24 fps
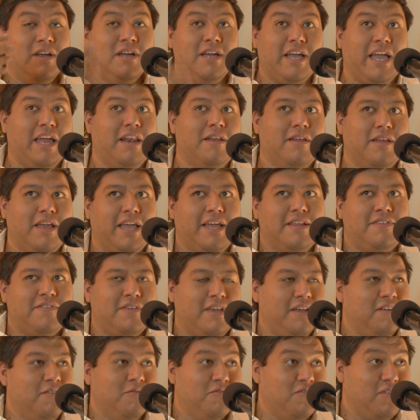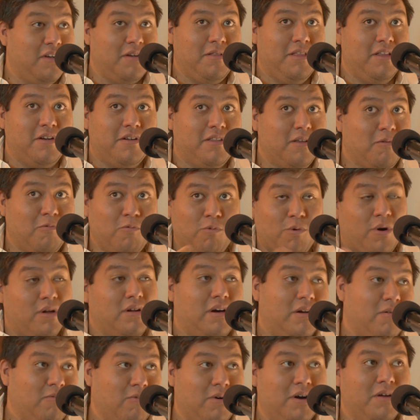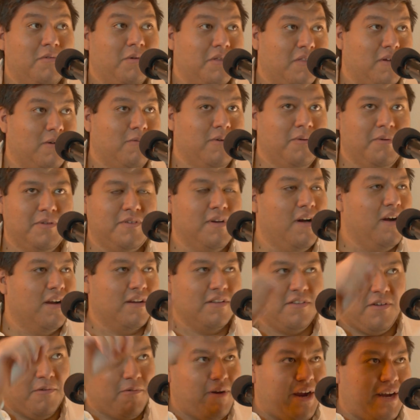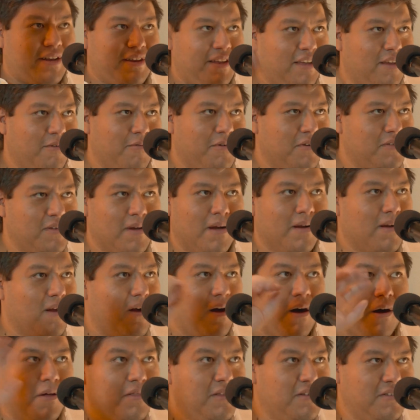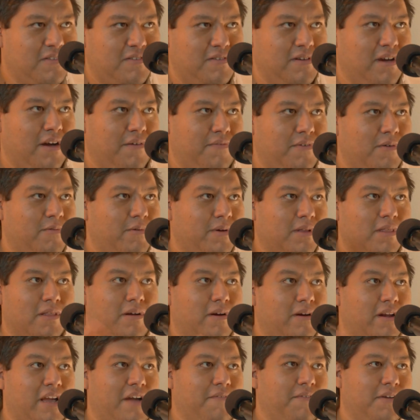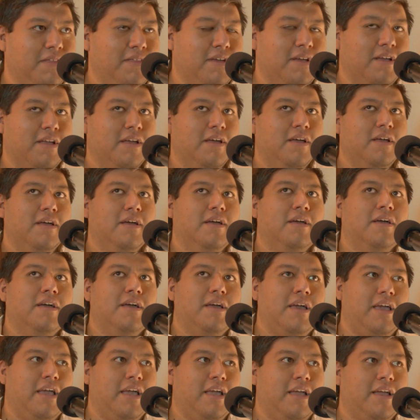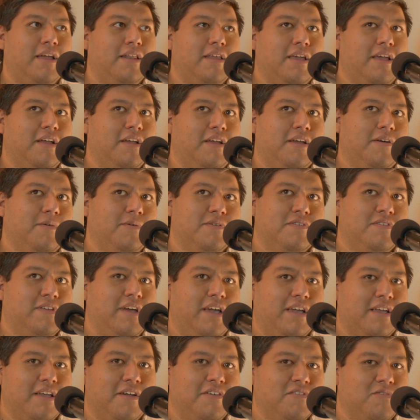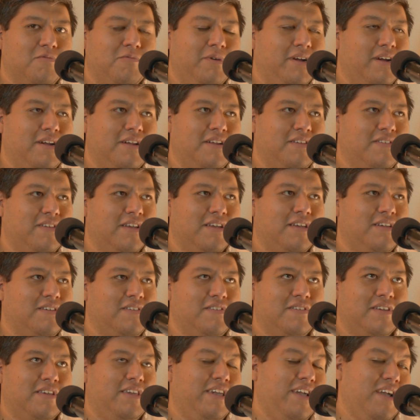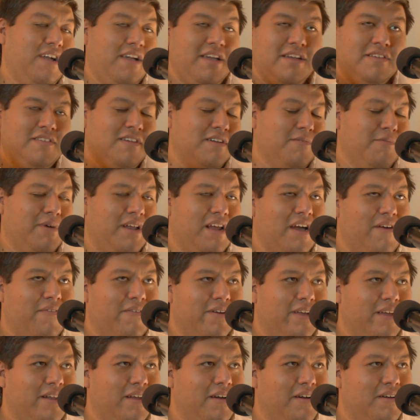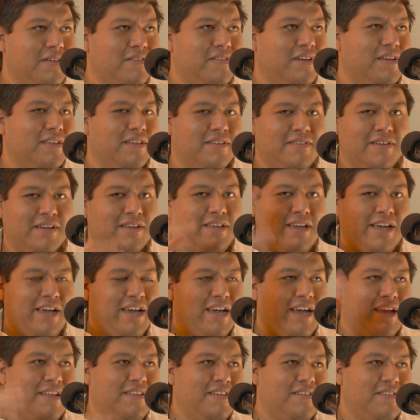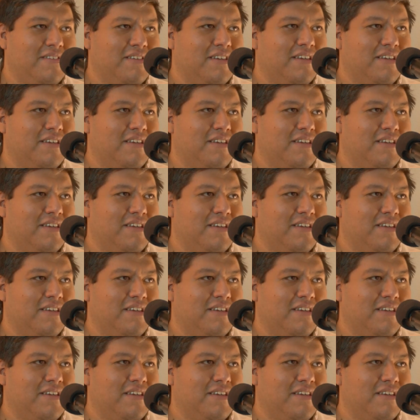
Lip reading: and it was literally one-on-one with her, and we would talk directing, we would talk all this stuff, and we would learn everything. Cool. And it was weird. It's like she's like, yeah, it's like whatever, it's like this.